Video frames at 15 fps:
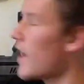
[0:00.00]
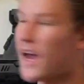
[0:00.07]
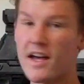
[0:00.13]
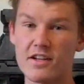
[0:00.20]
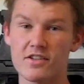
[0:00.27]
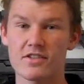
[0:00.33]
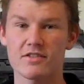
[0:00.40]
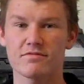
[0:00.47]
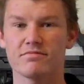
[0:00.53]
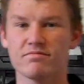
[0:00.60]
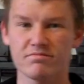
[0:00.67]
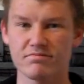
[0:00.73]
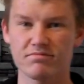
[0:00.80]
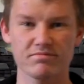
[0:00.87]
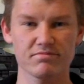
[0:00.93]
and
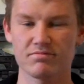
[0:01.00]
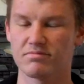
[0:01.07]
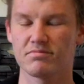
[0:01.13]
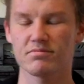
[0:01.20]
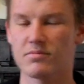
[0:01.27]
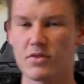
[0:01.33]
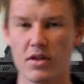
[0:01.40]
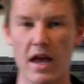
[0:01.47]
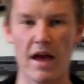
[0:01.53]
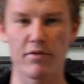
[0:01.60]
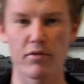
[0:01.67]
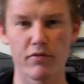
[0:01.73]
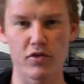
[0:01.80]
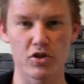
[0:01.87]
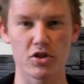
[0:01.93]
have
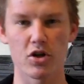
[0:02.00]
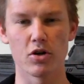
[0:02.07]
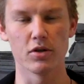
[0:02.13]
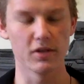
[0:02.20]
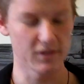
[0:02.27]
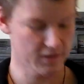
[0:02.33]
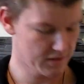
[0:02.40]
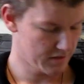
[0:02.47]
them for show.